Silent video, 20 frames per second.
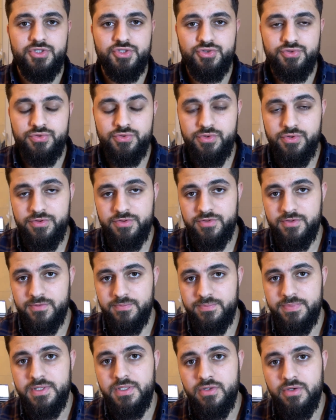truth to
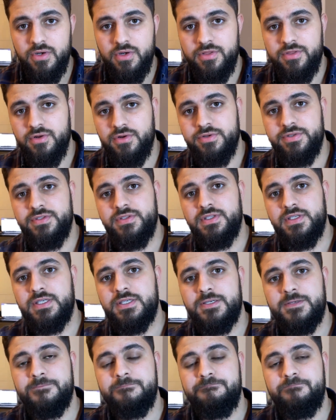be your
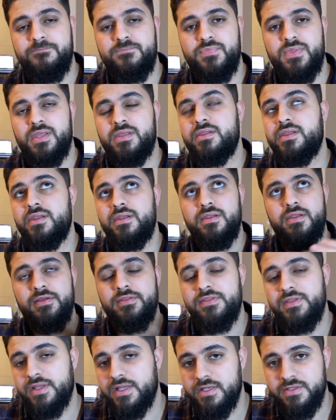authority, then
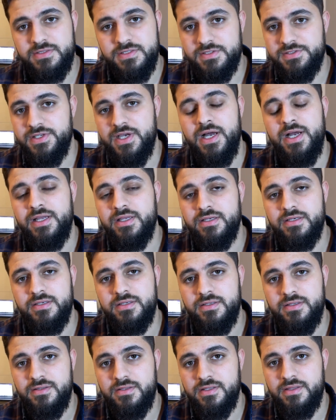nothing else is higher
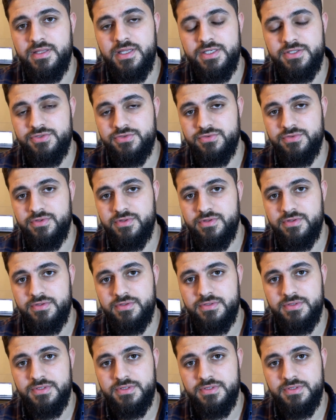than that truth.